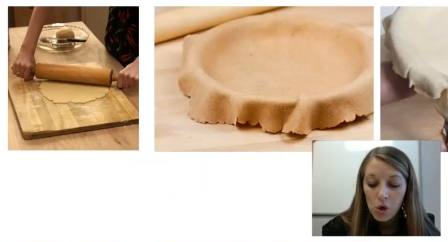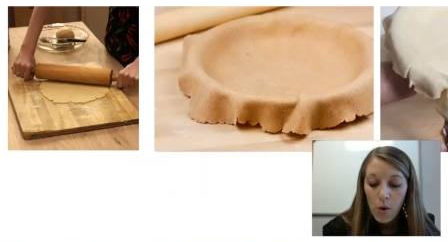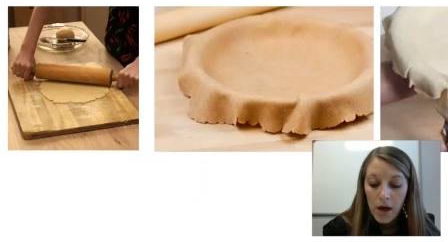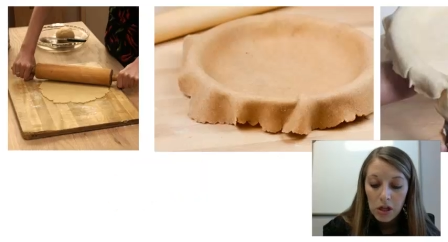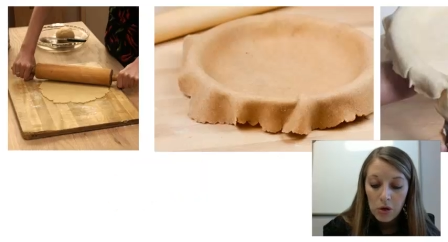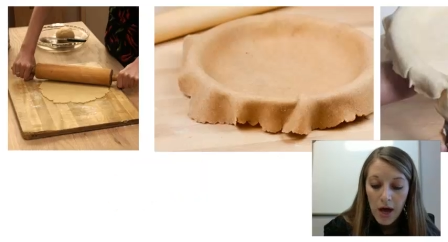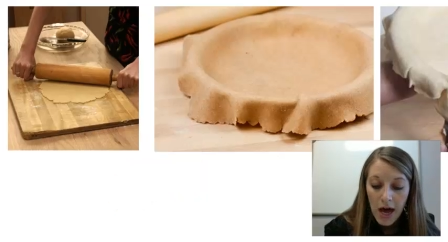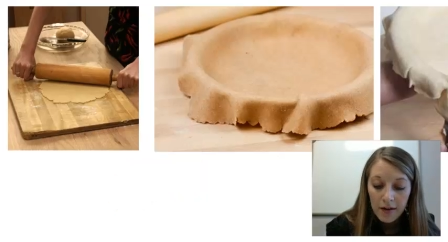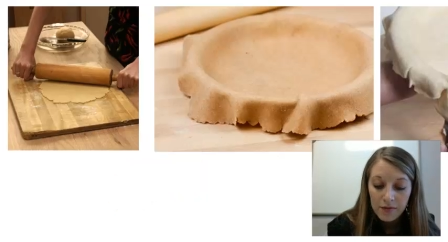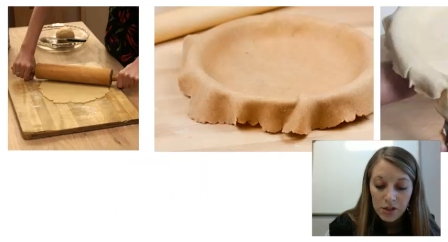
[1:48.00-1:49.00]
So what you
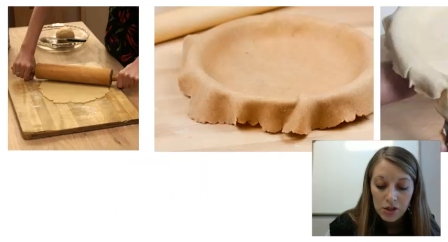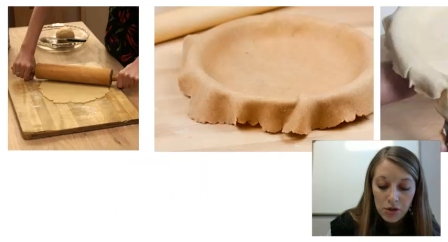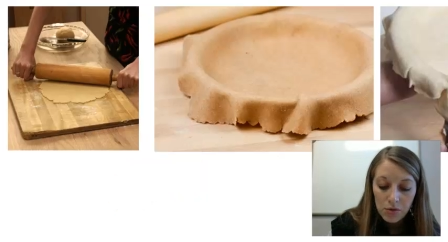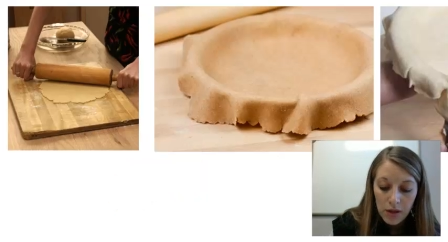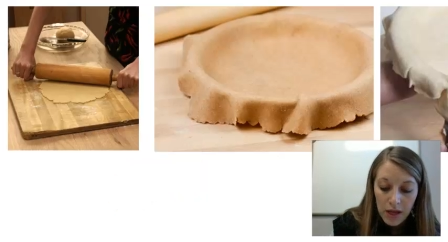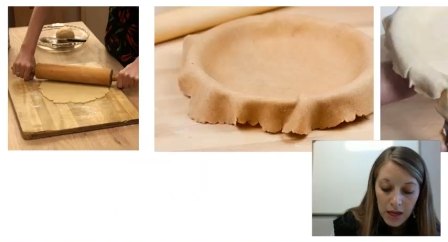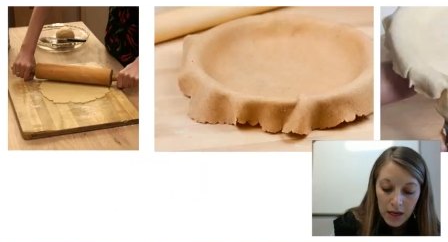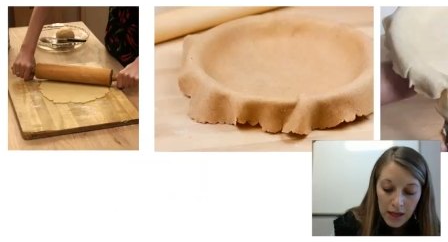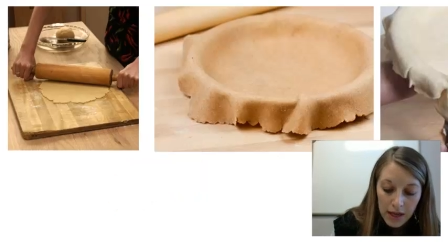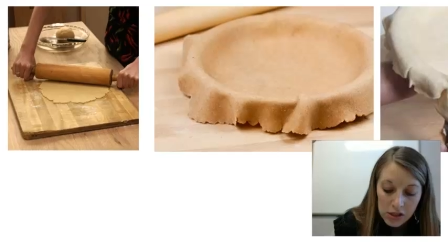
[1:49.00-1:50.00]
have to do
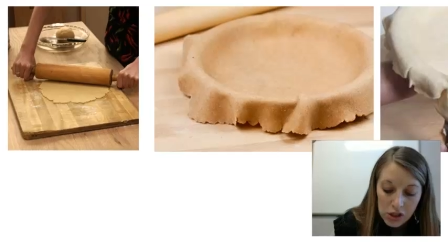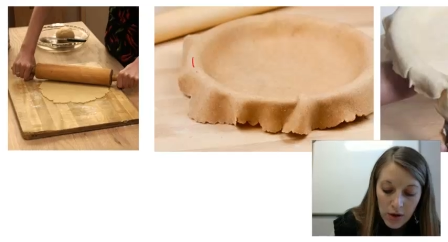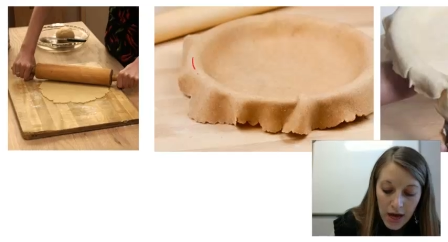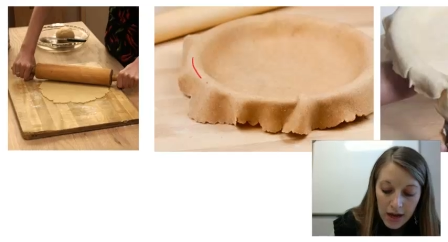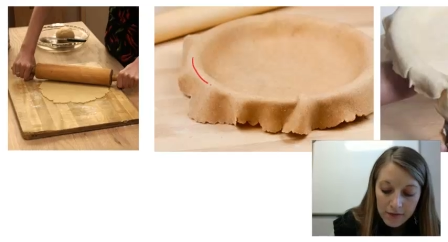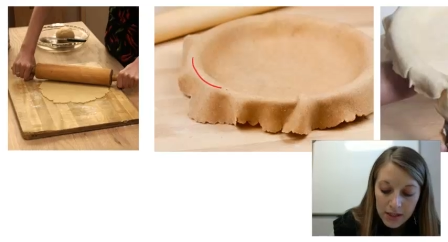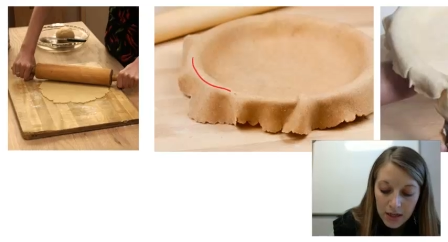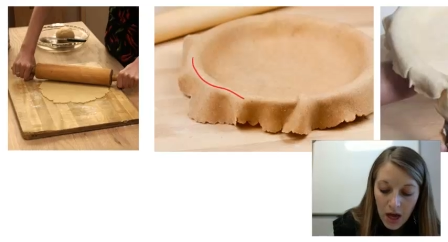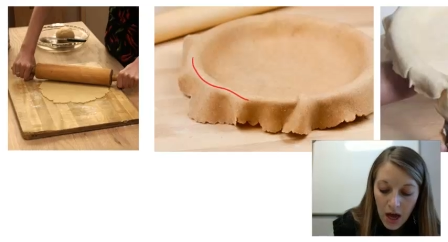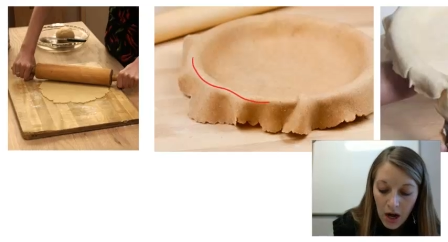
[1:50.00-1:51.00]
then is you have
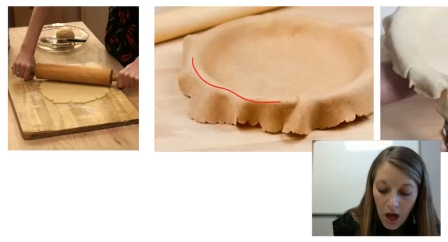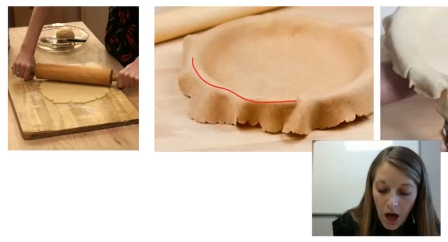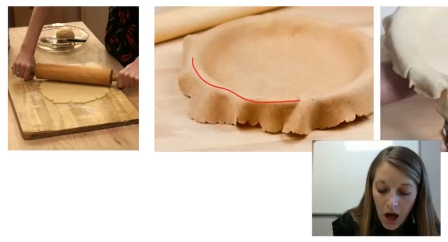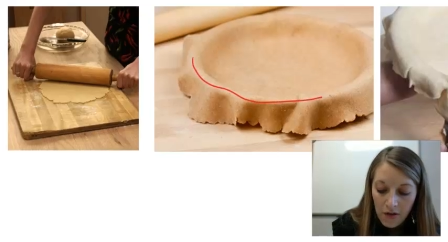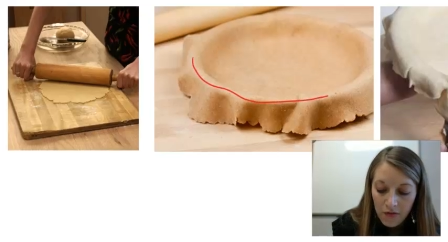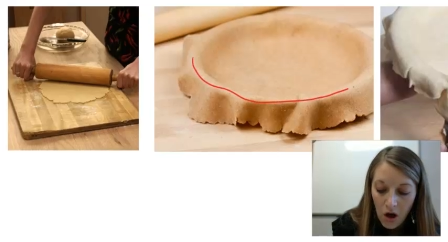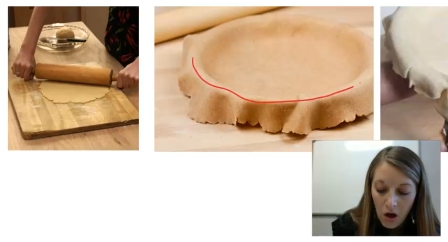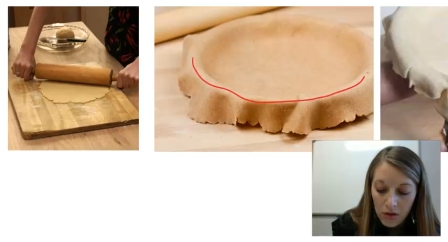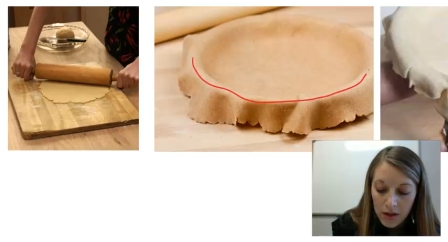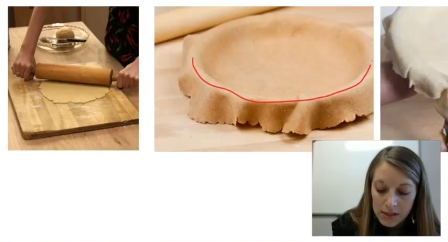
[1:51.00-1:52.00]
to cut off
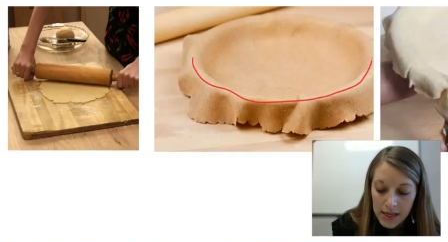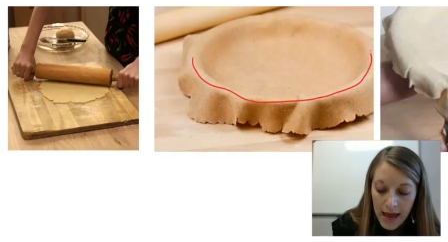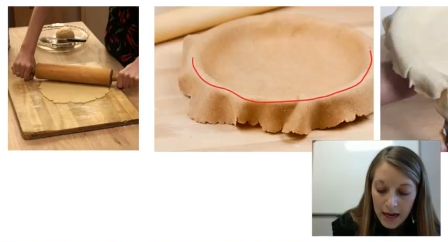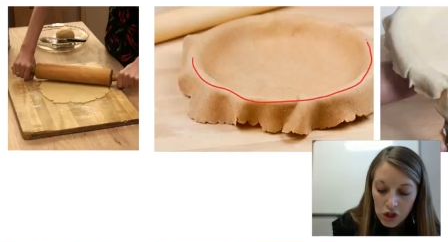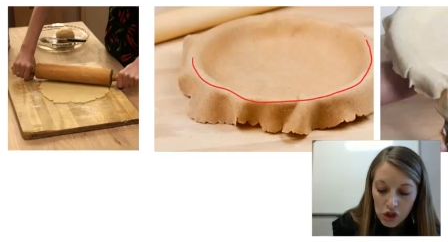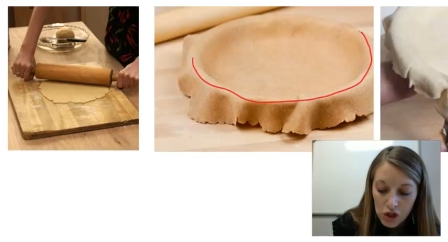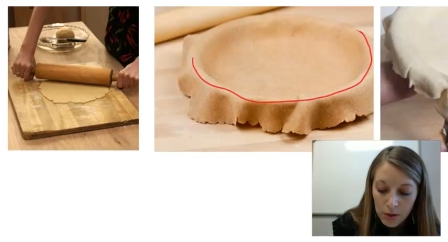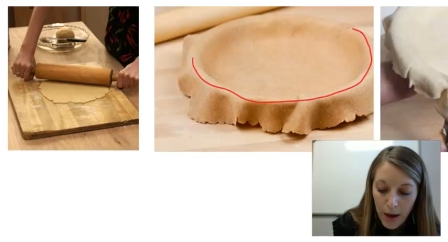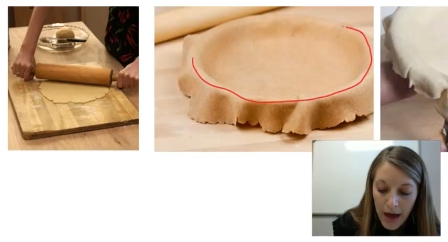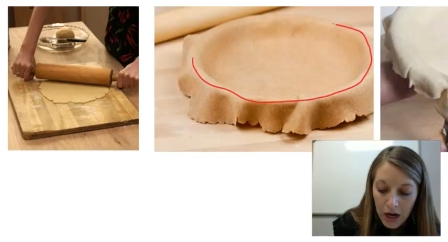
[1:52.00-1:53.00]
all this
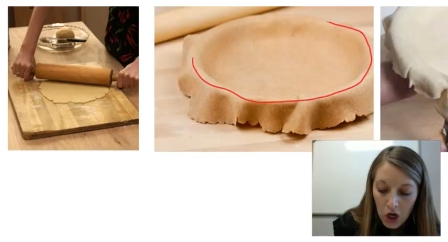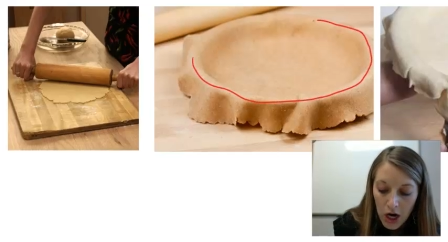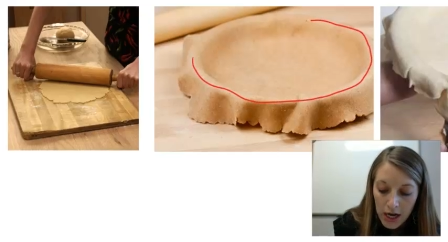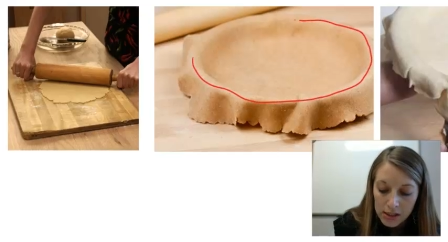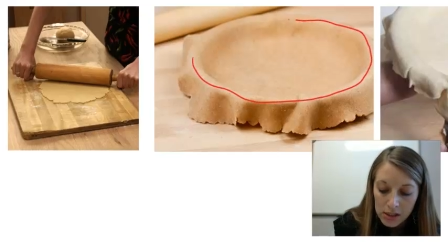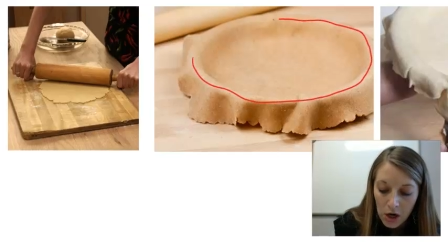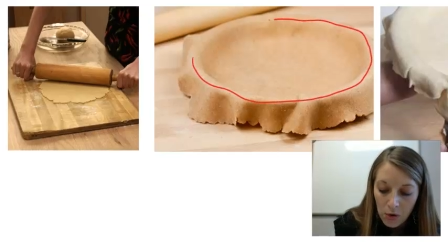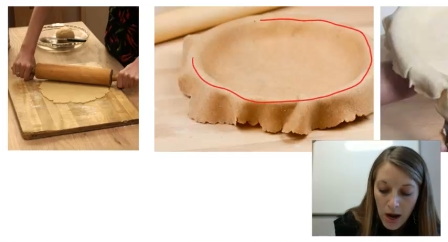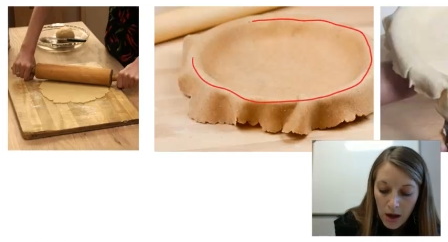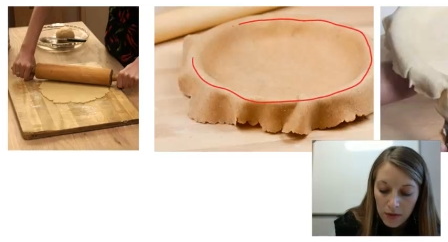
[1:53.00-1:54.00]
extra pie crust
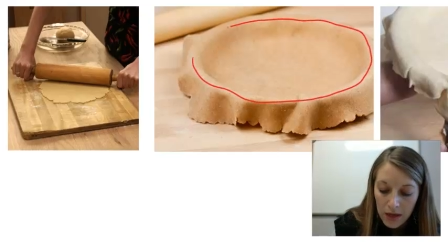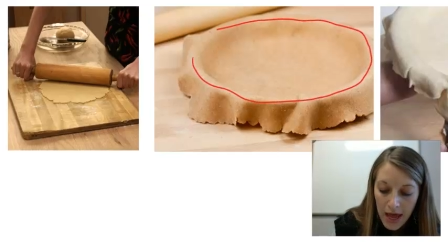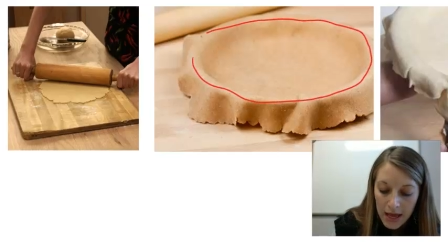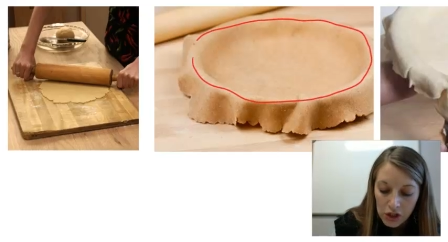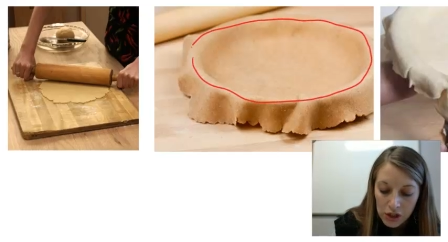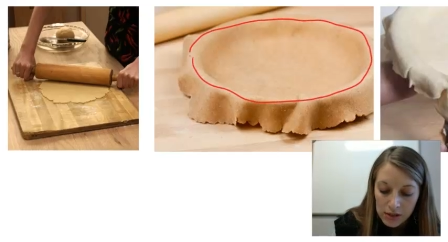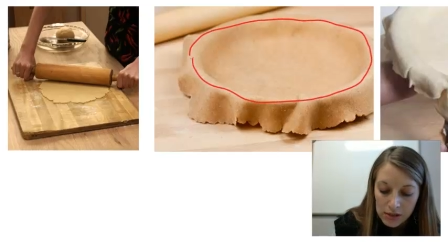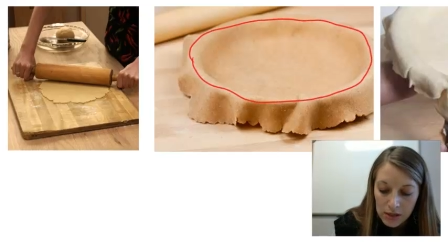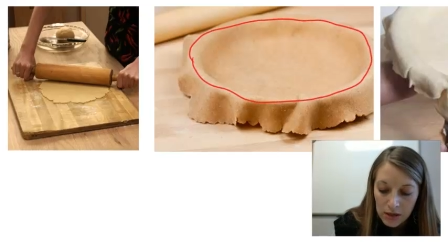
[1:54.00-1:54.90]
around the edges.